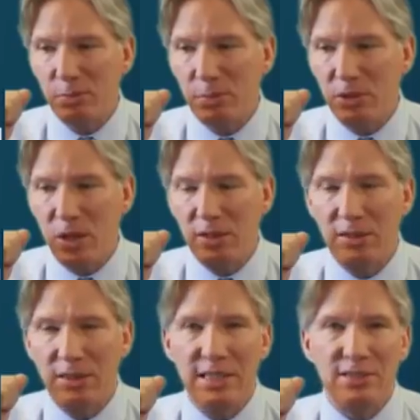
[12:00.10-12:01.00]
but not
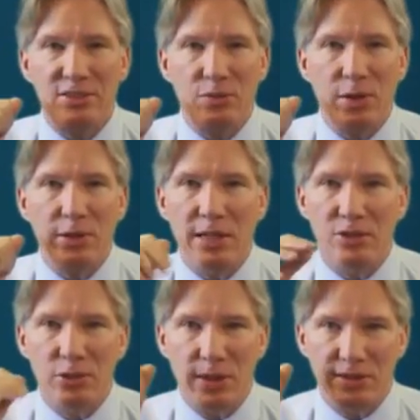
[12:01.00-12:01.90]
least, a very
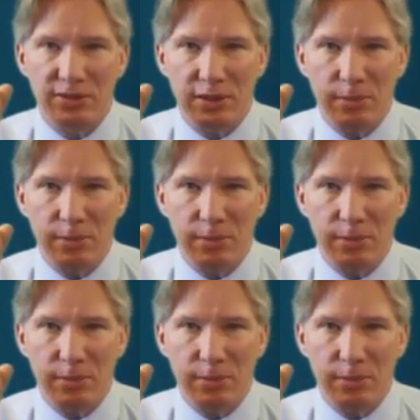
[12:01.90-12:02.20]
interesting